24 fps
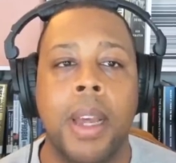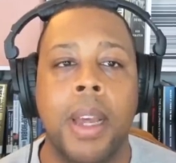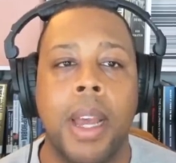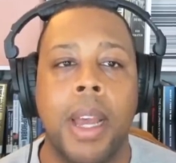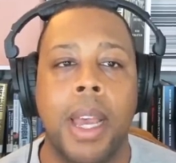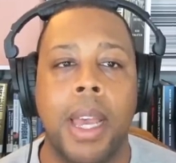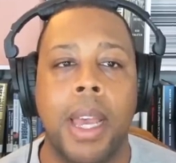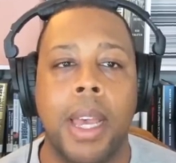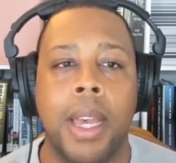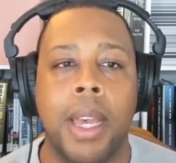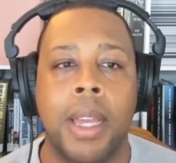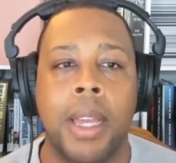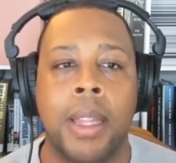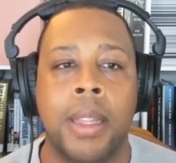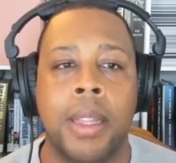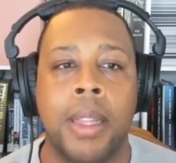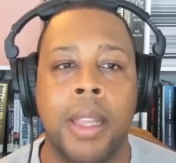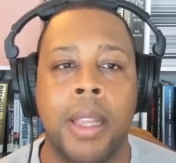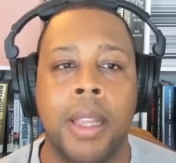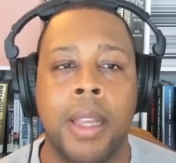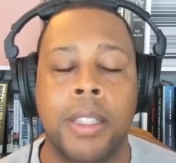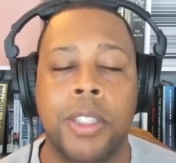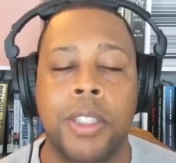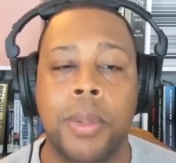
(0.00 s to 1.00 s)
And
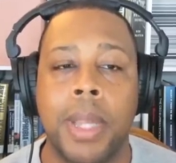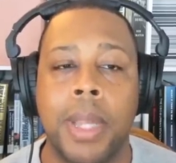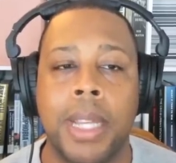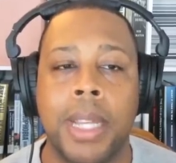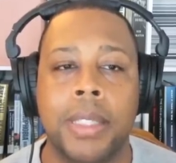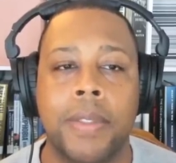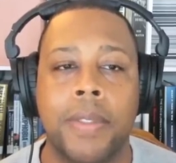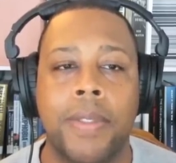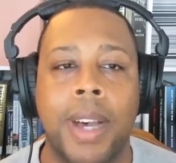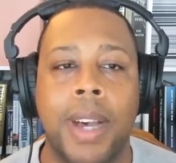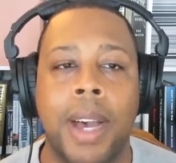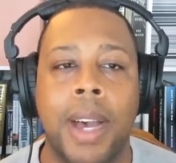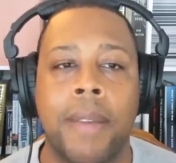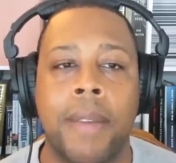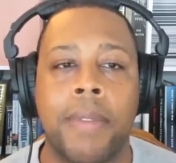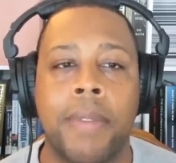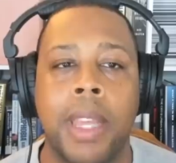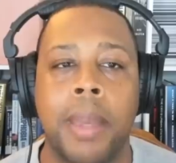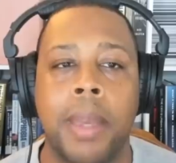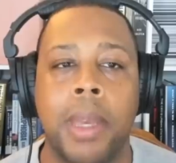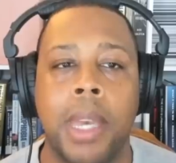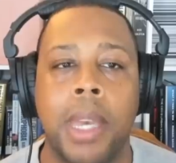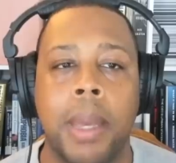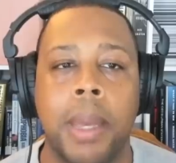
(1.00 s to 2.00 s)
in 2005, they
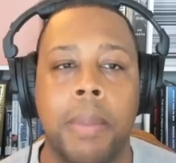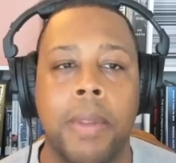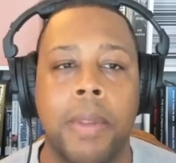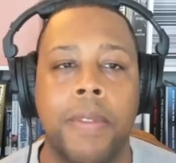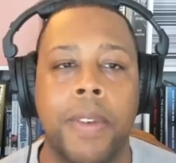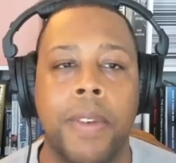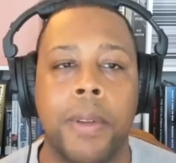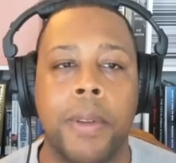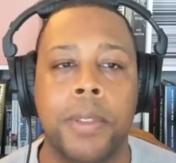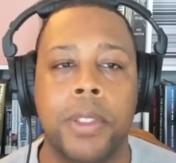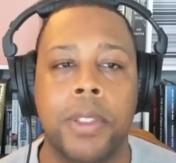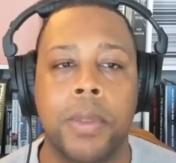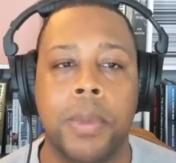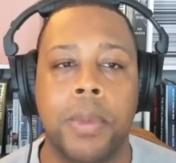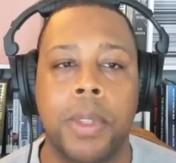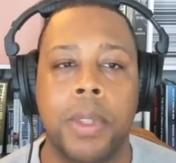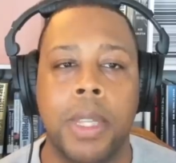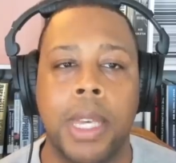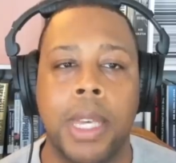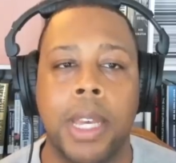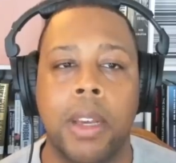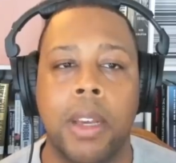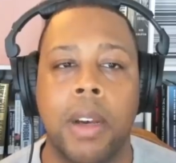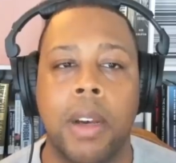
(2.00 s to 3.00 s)
became the first to really
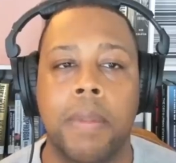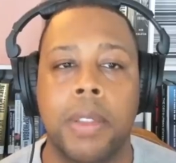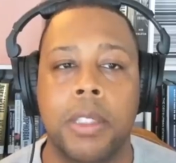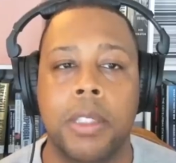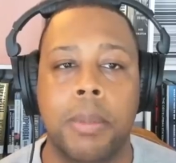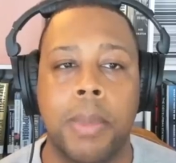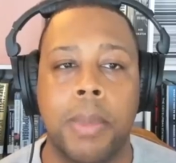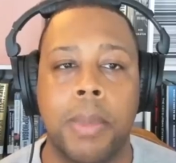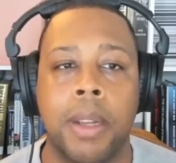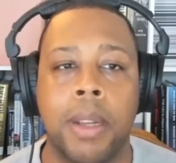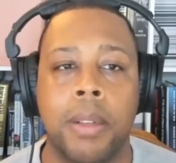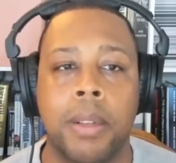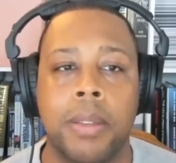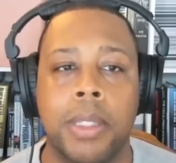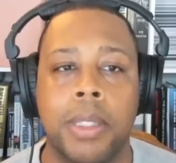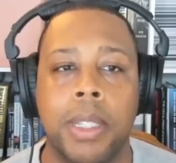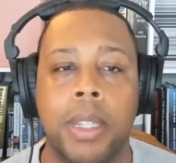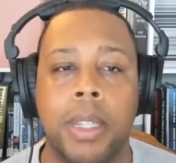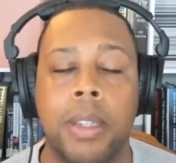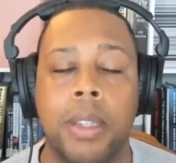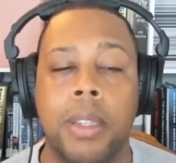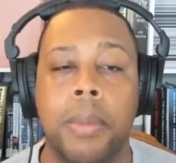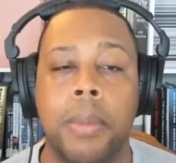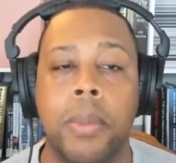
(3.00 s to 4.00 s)
kick off this modern
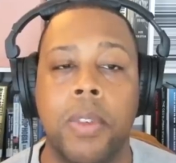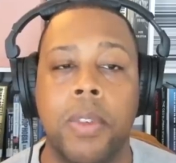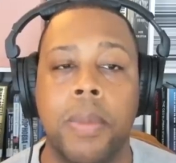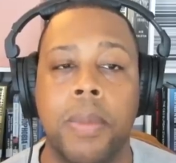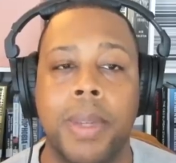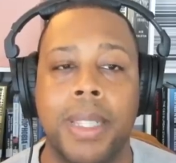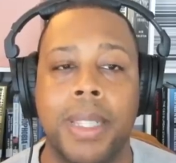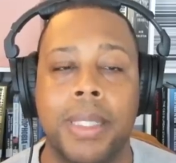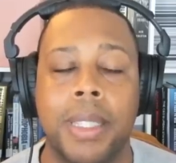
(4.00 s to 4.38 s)
cityhood movement.